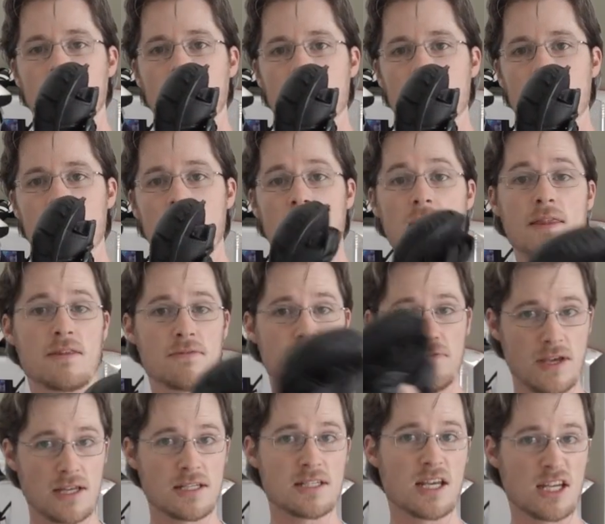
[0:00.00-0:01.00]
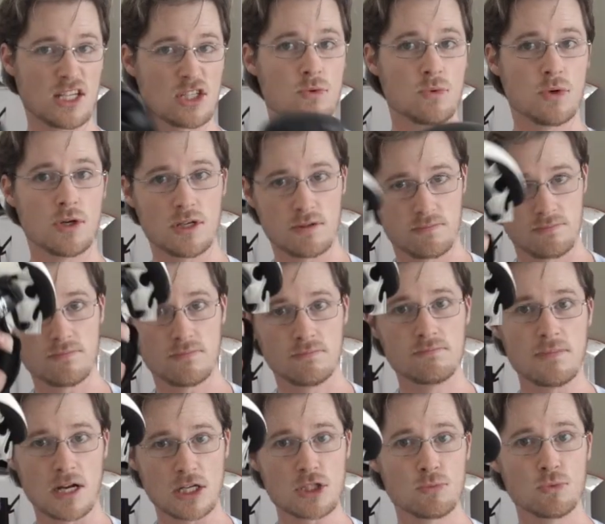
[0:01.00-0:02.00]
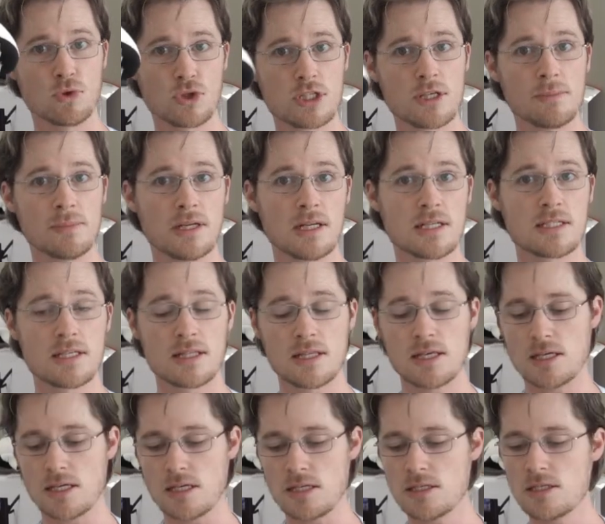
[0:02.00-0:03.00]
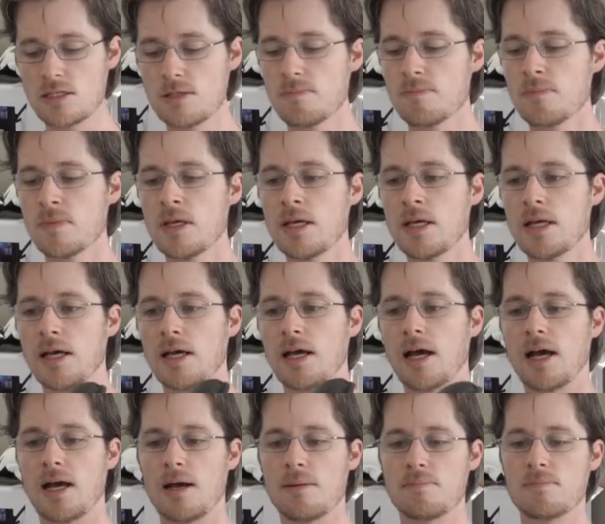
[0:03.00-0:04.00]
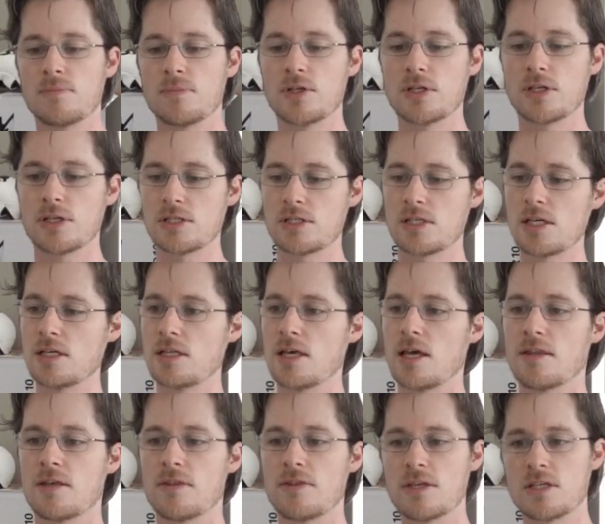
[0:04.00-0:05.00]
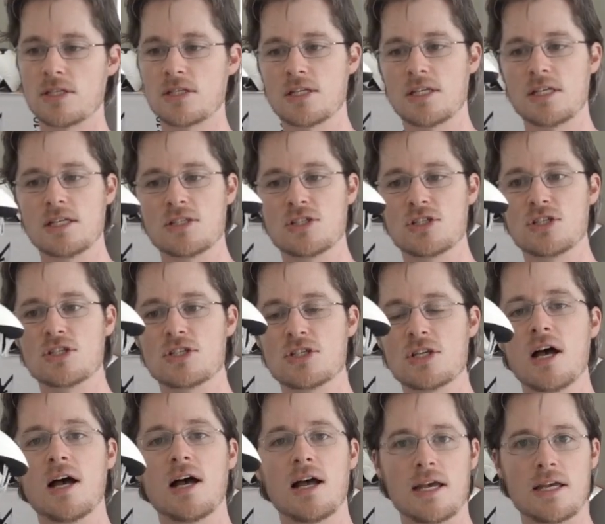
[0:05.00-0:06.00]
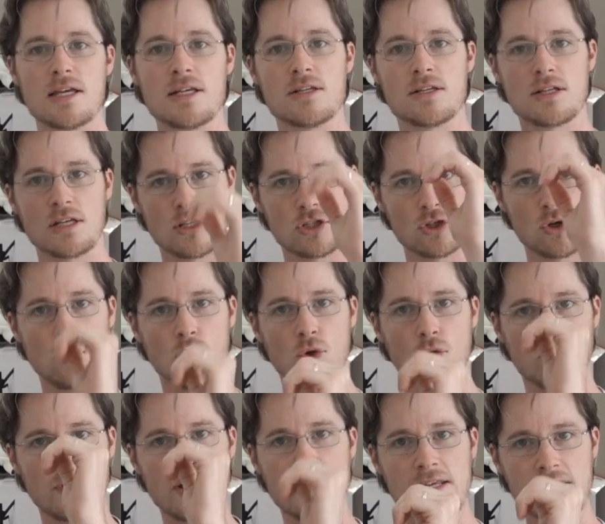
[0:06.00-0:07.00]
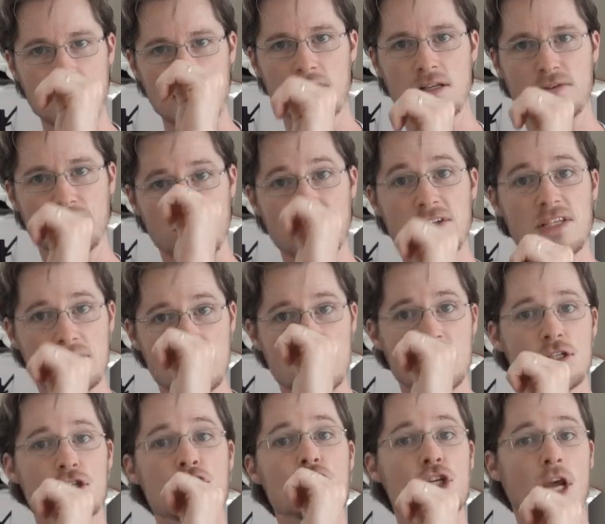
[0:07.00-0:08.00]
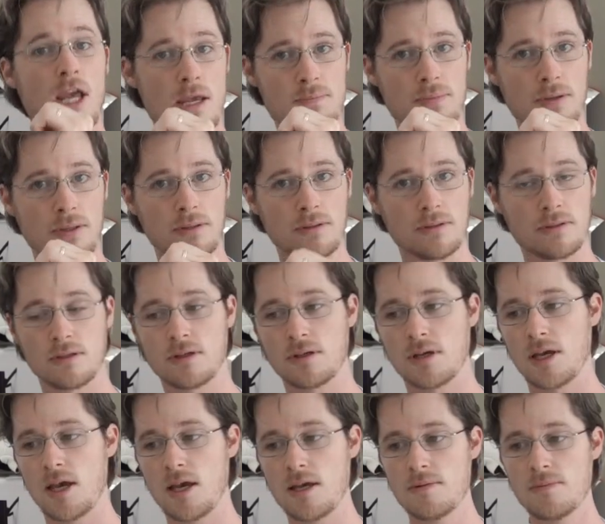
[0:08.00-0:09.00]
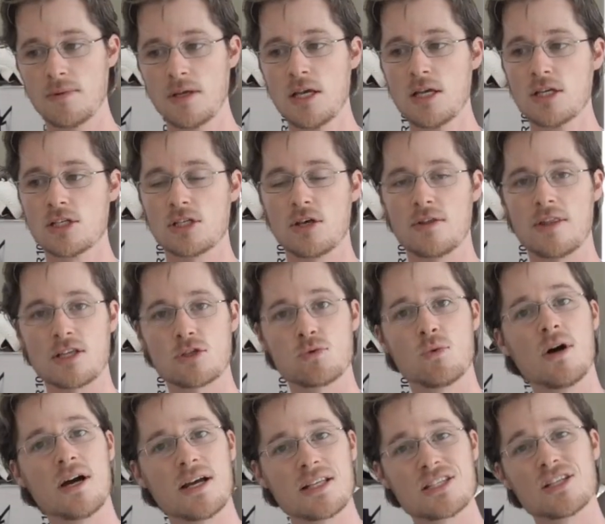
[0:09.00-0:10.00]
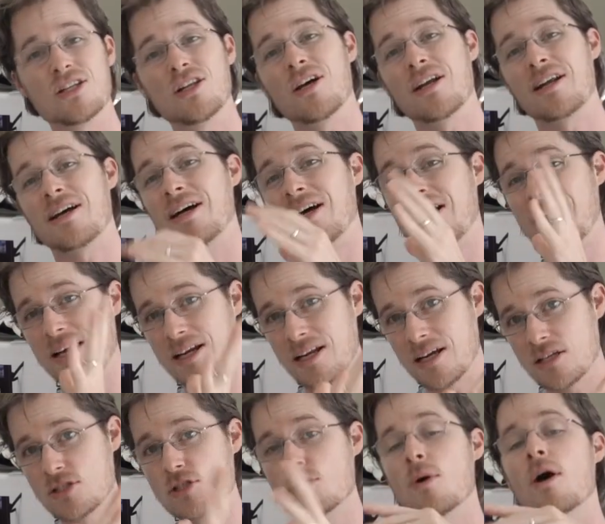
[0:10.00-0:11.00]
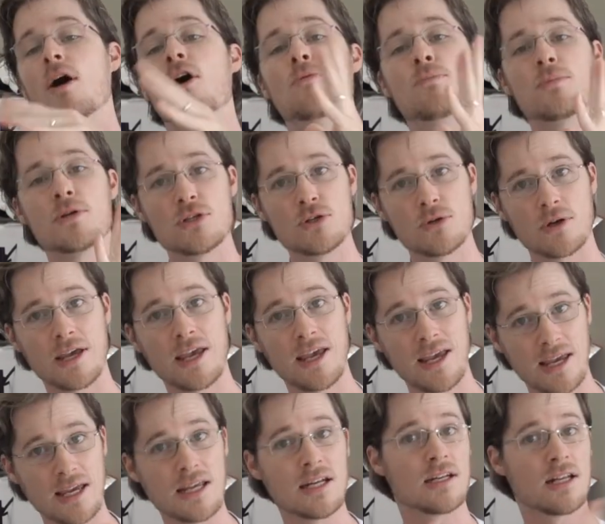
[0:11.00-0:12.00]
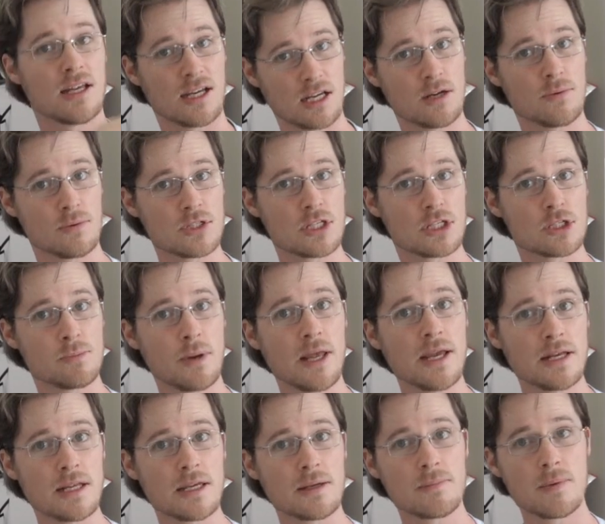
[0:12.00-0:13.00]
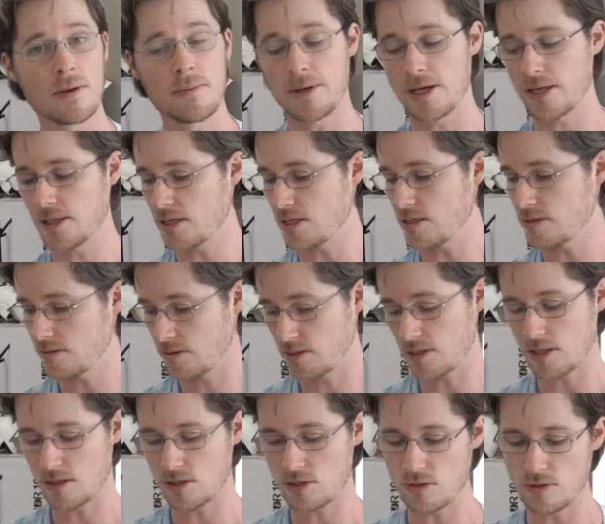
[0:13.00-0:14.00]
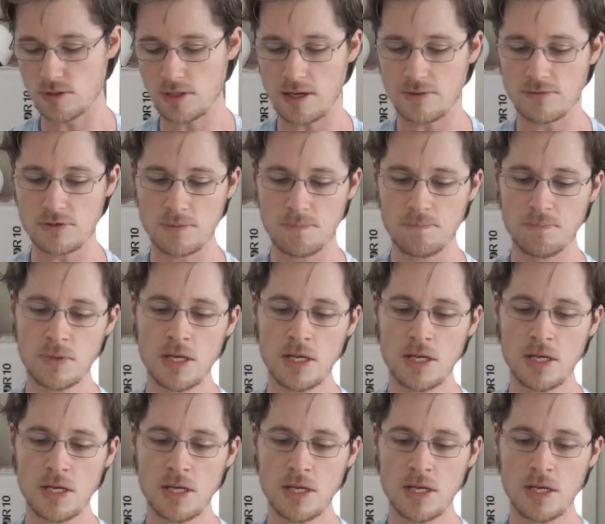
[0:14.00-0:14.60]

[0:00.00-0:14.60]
see, and the Fairtex were much more similar to these, you can see there that this is designed, it's already in a fisted shape, okay? So that's why it's a lot harder to open your hand, like I was explaining about the other 2 gloves.